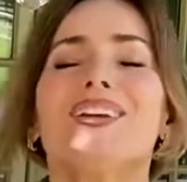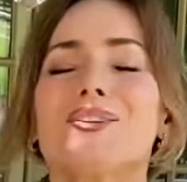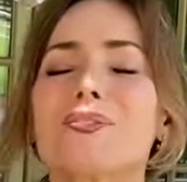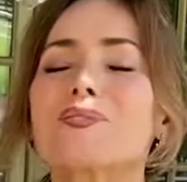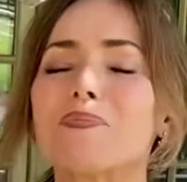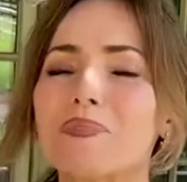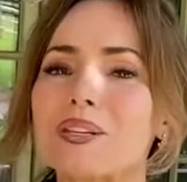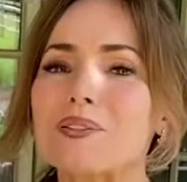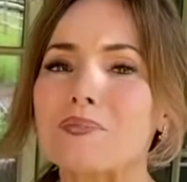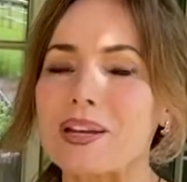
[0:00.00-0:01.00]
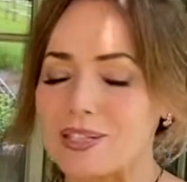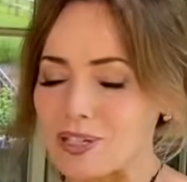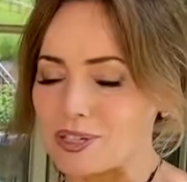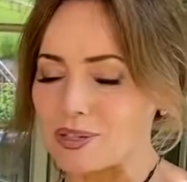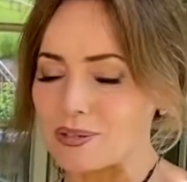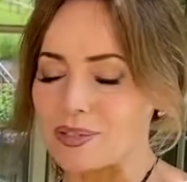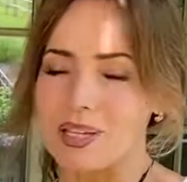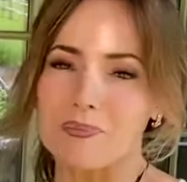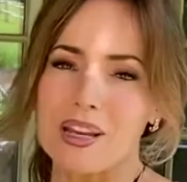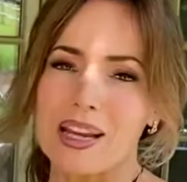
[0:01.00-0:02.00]
You know, there's a million ways to use
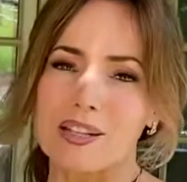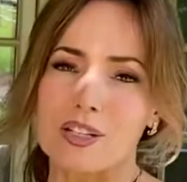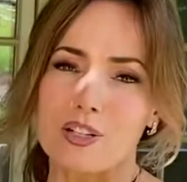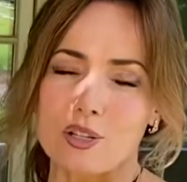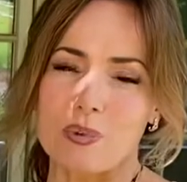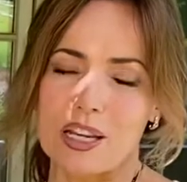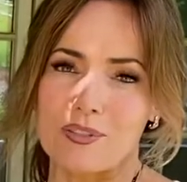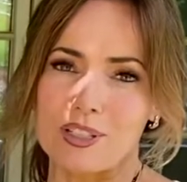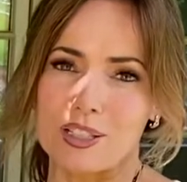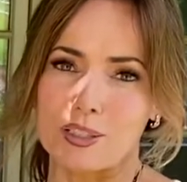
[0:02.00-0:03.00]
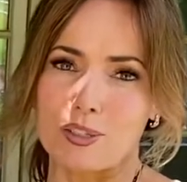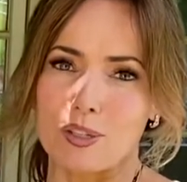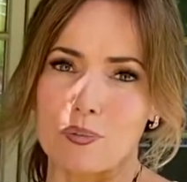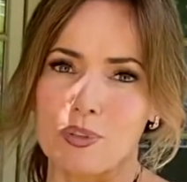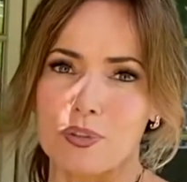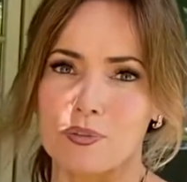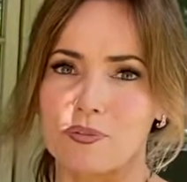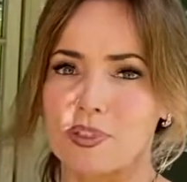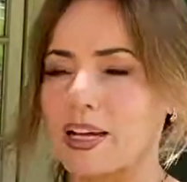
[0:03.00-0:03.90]
them, and they just make everything look so beautiful.